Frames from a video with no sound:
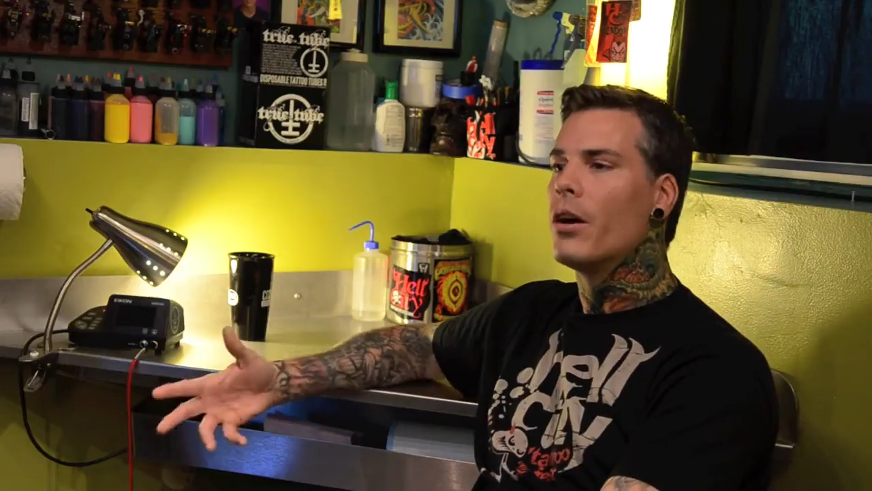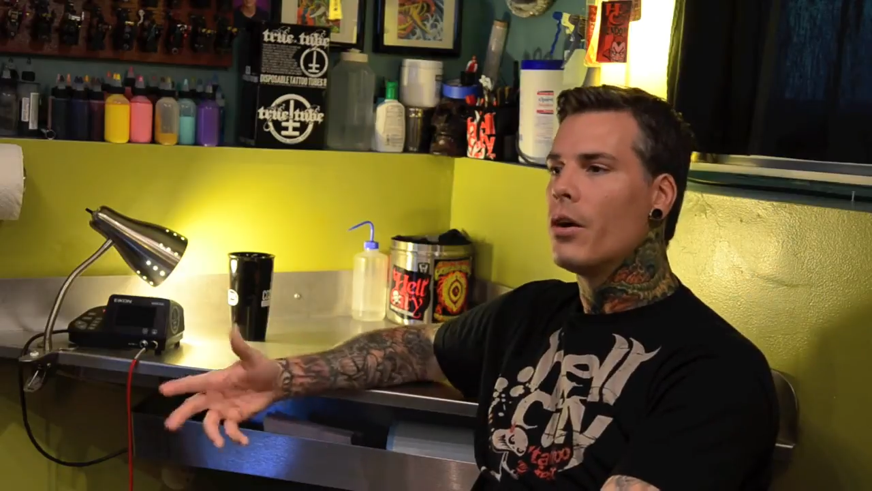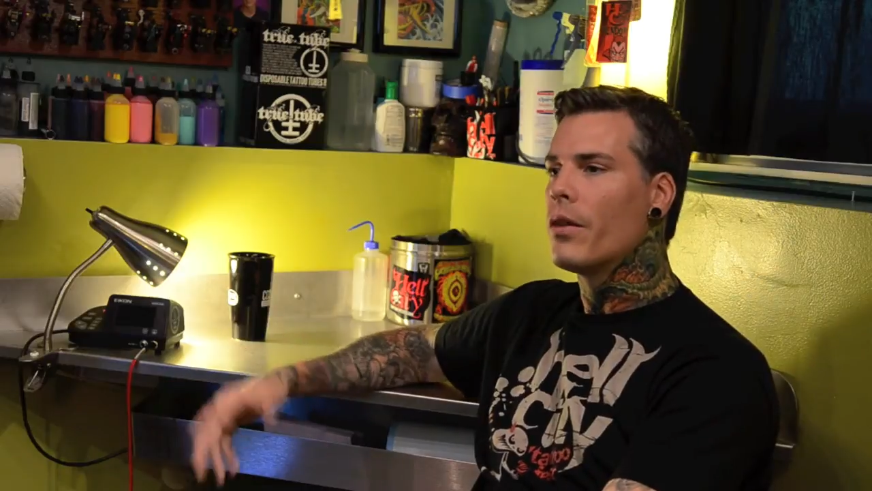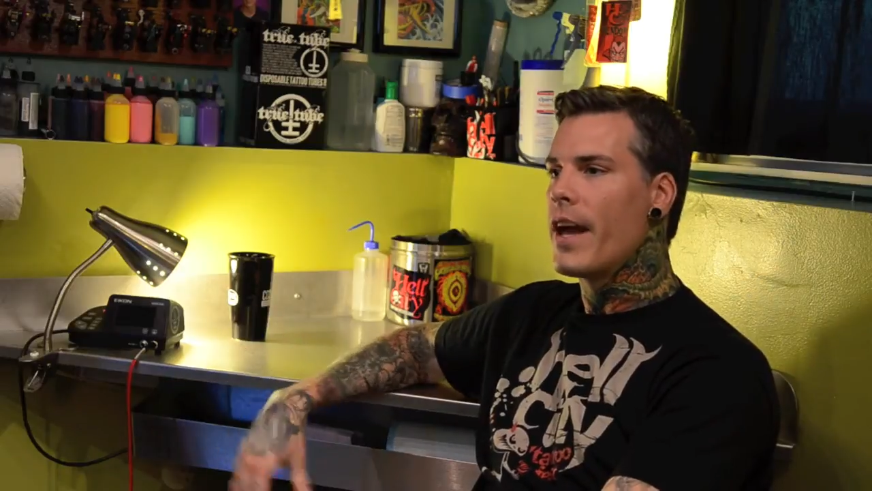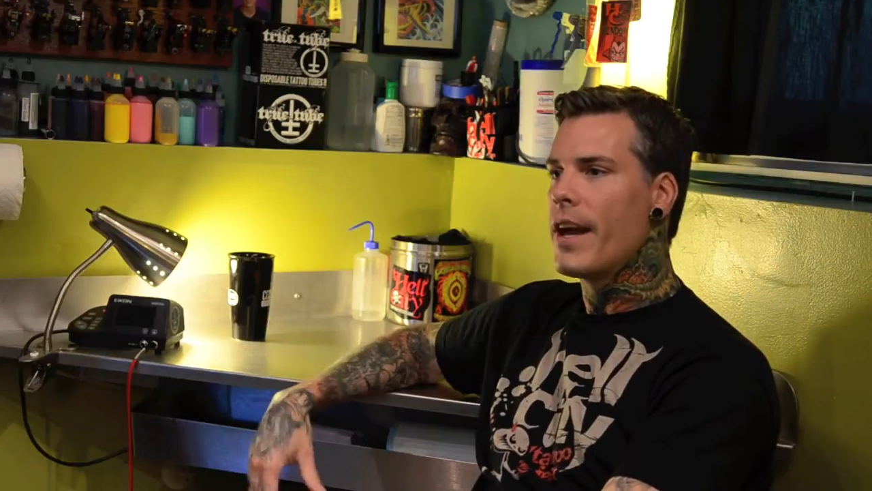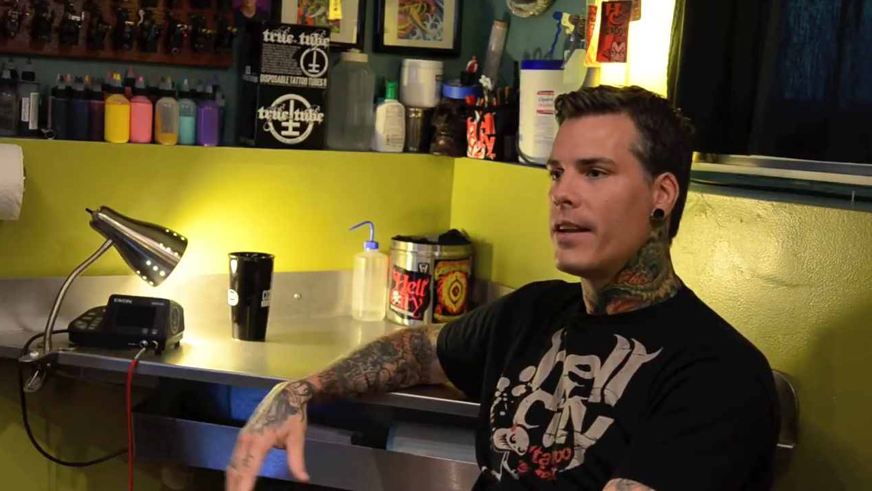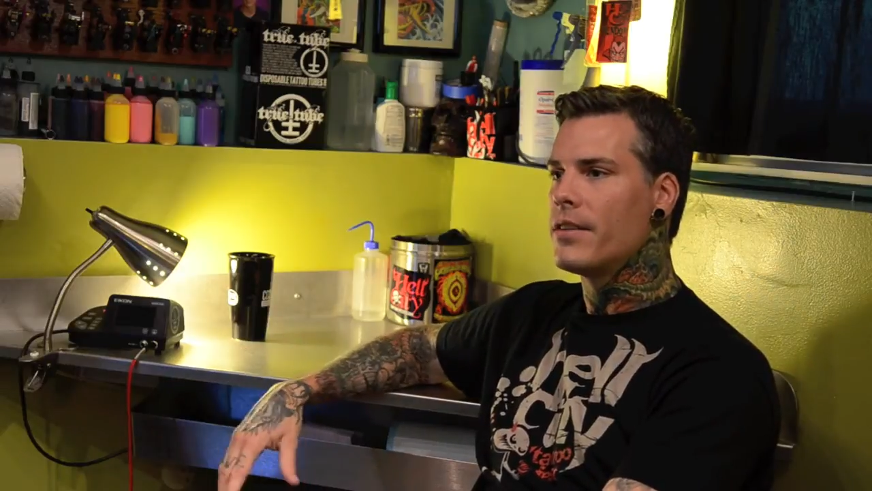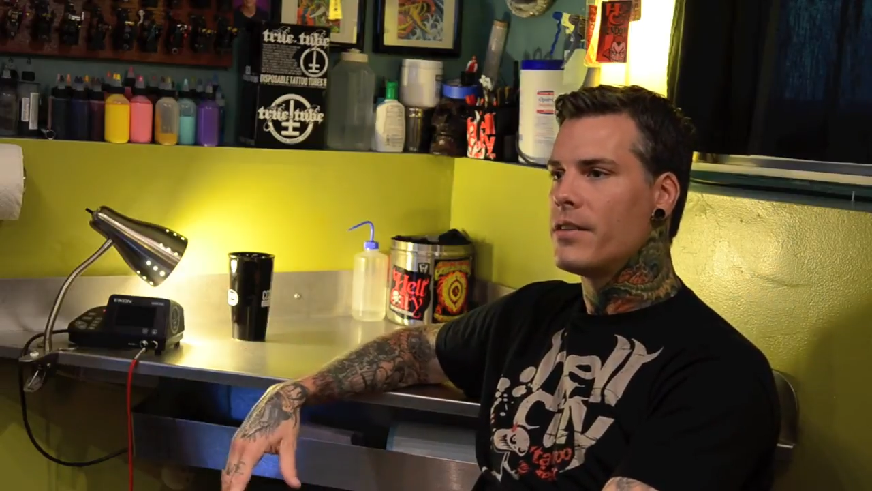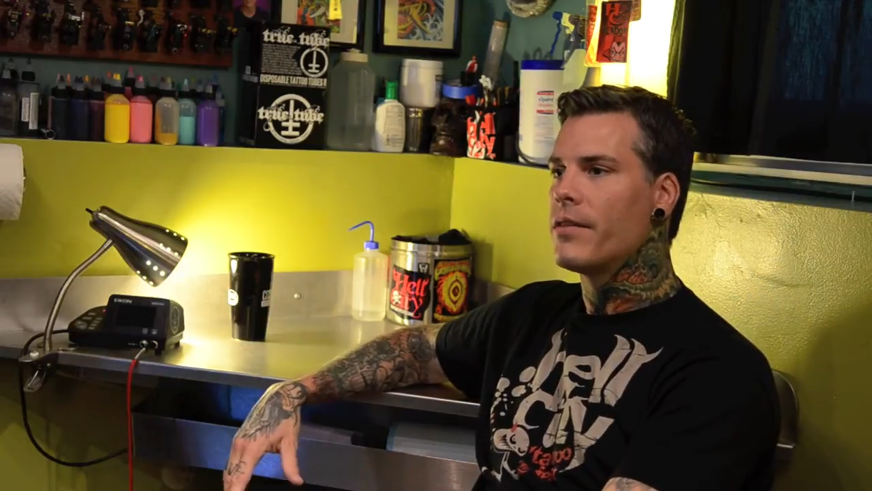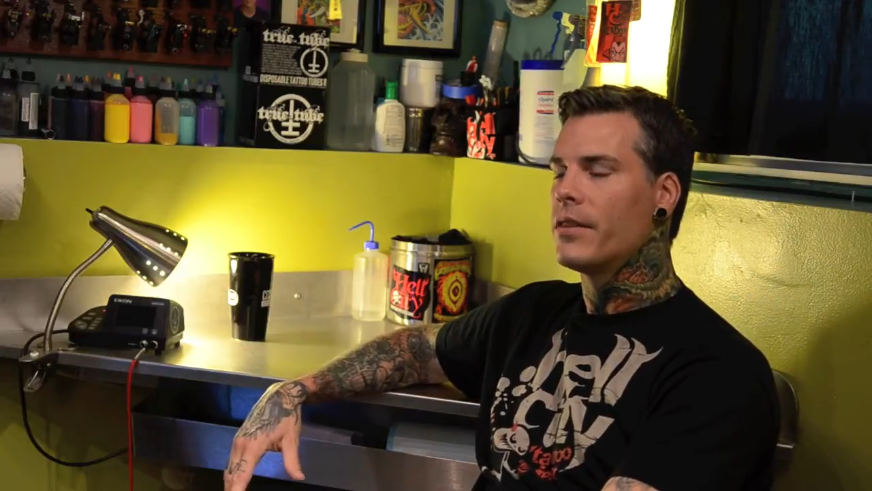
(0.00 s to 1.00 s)
all that
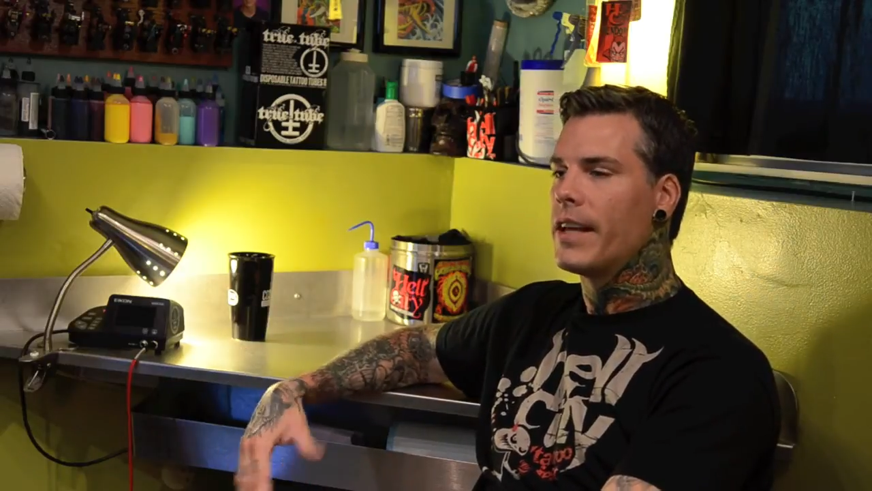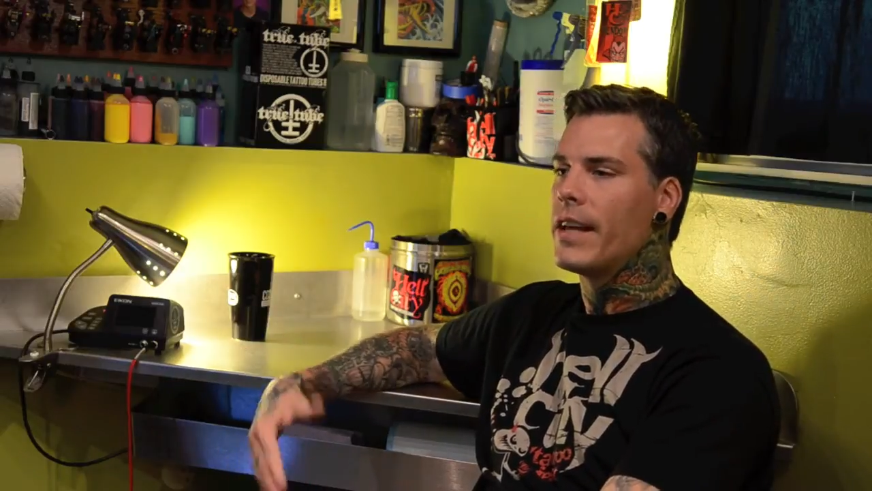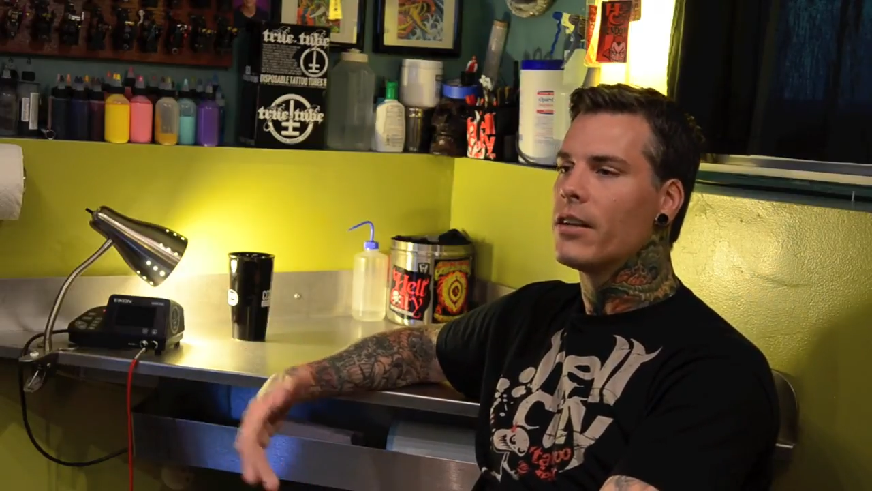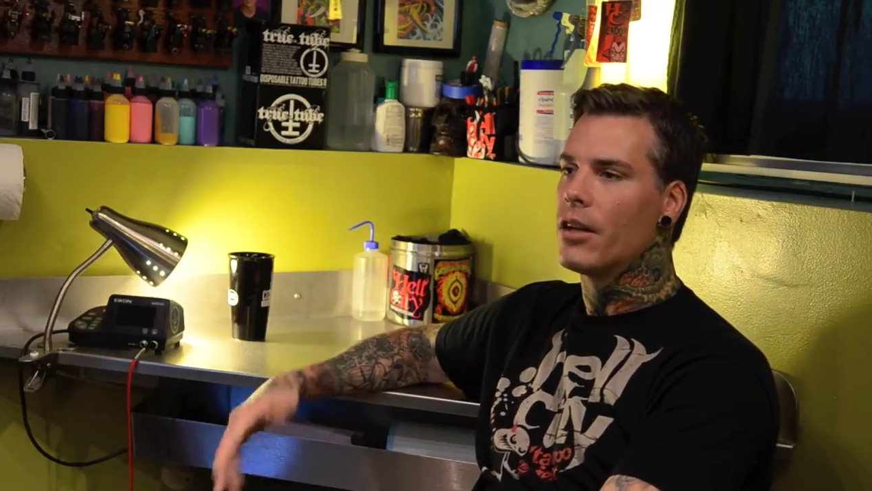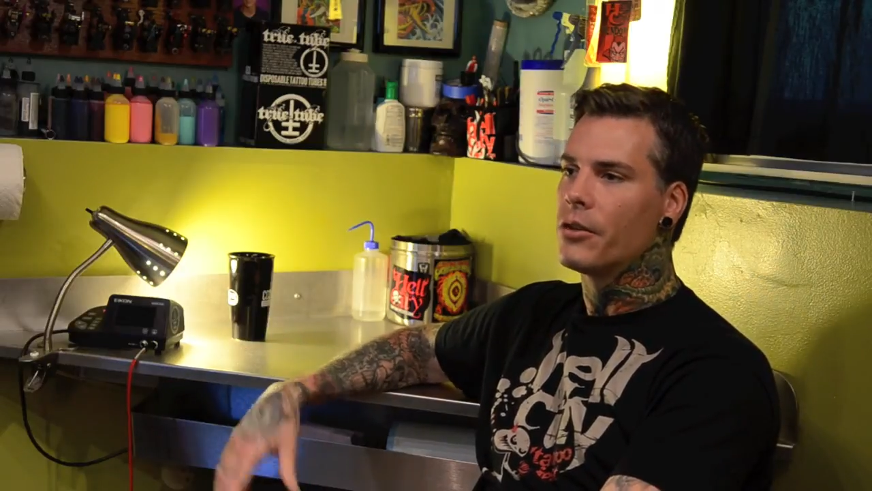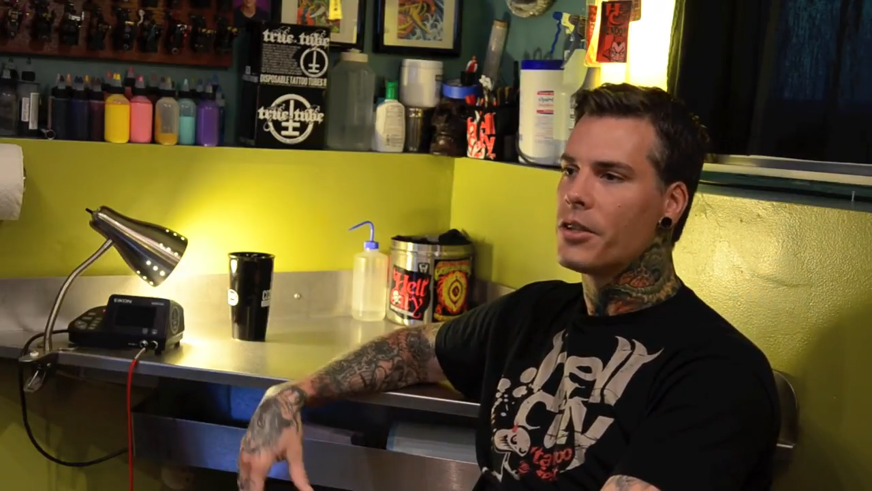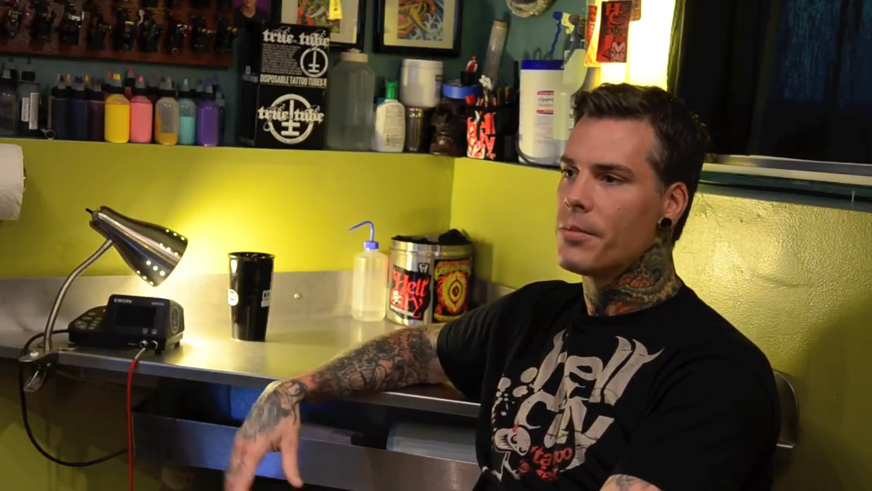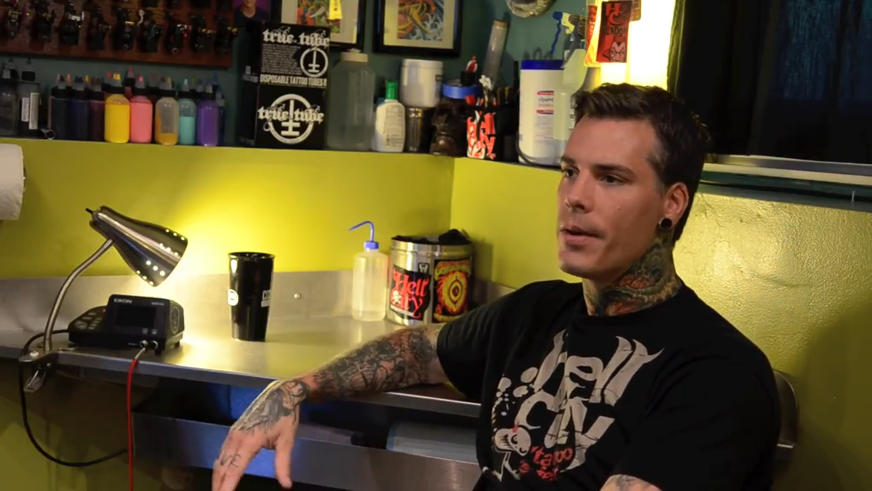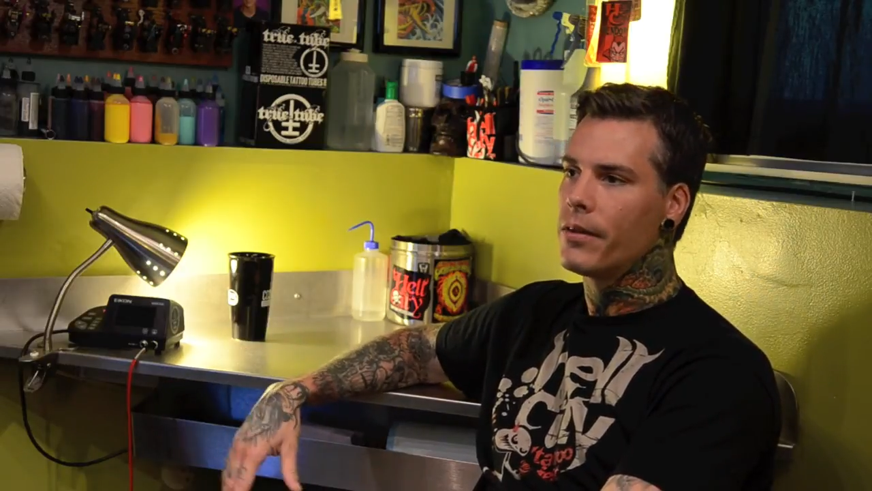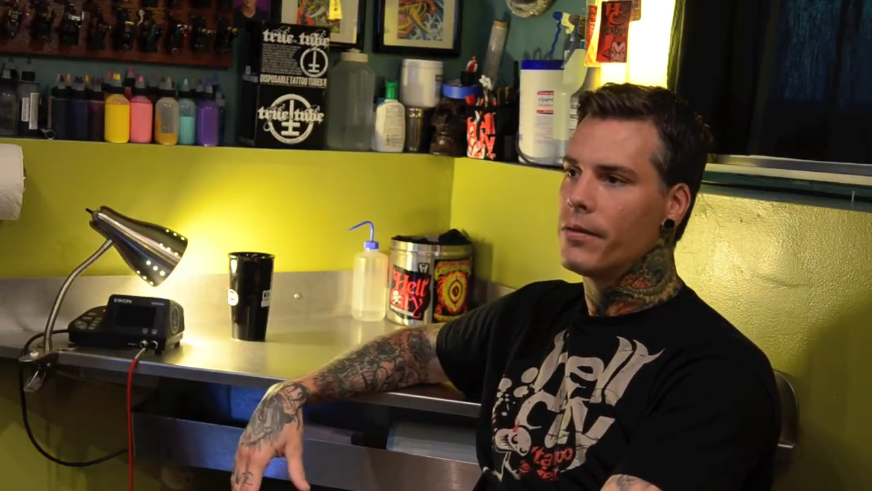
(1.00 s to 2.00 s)
has definitely gained a lot of
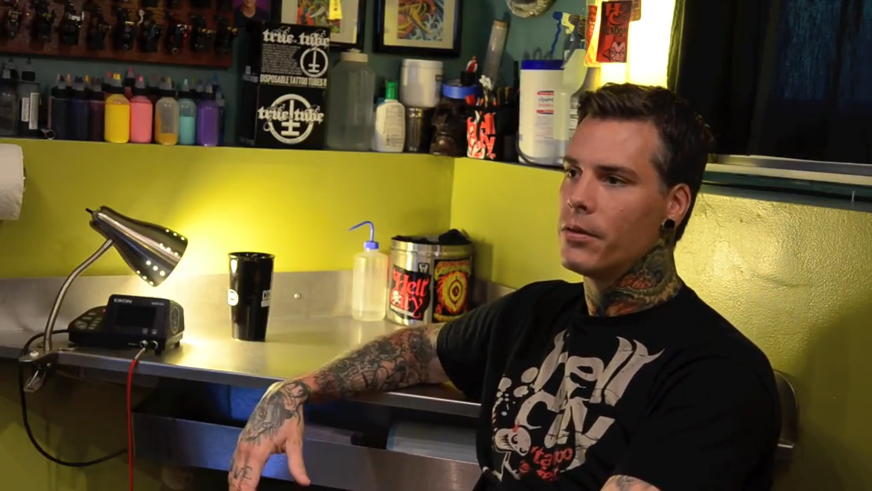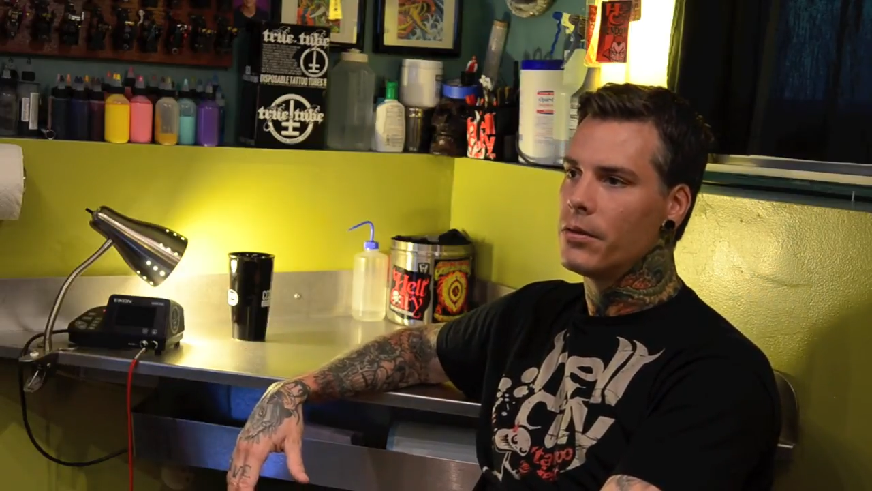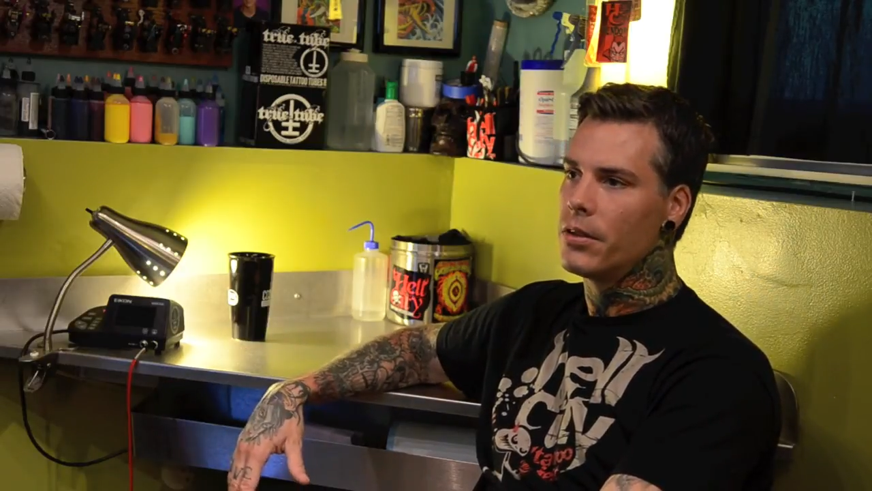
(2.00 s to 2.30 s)
respect for,